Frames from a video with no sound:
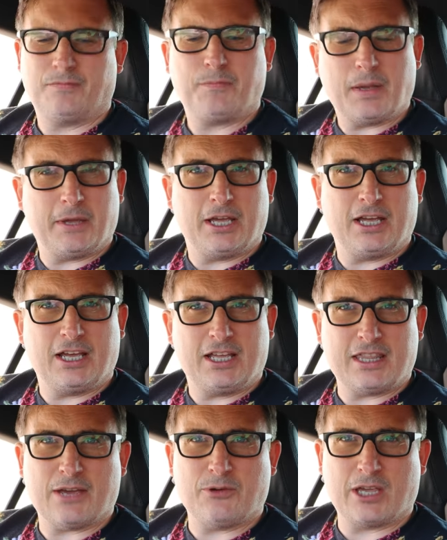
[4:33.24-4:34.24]

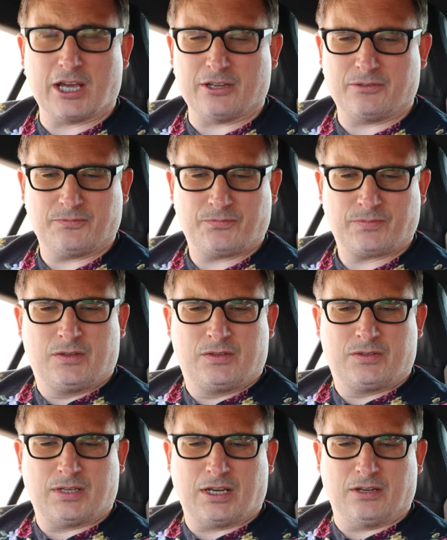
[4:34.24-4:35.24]
Ta-da! There we go.
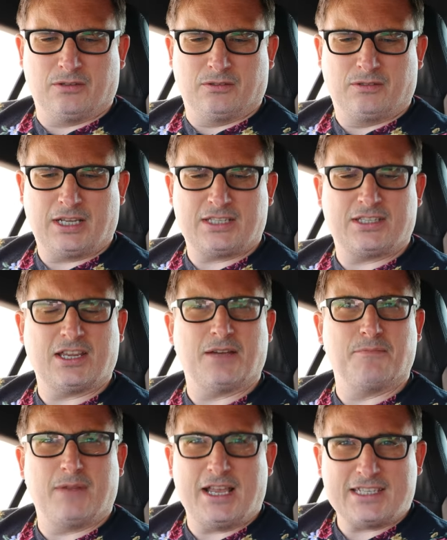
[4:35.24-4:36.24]
So let's
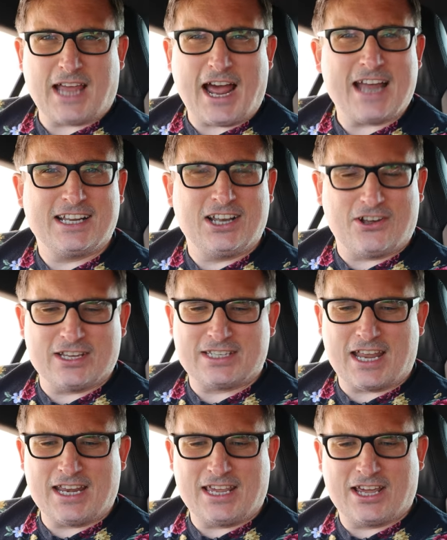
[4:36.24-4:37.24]

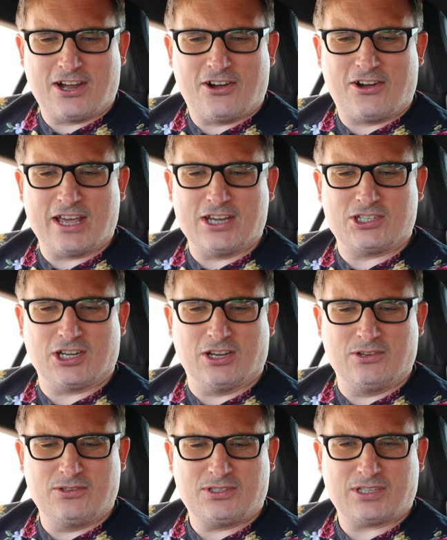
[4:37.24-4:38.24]
analyze any car
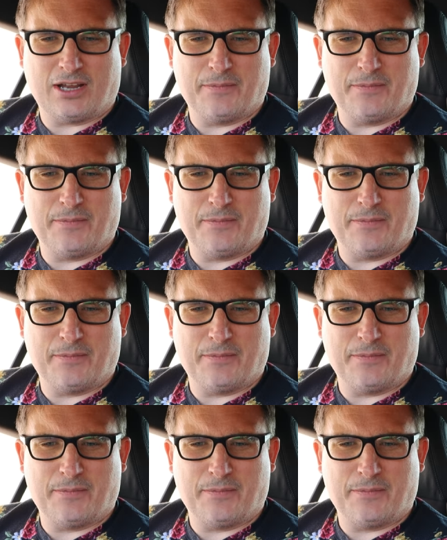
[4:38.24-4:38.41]
issues.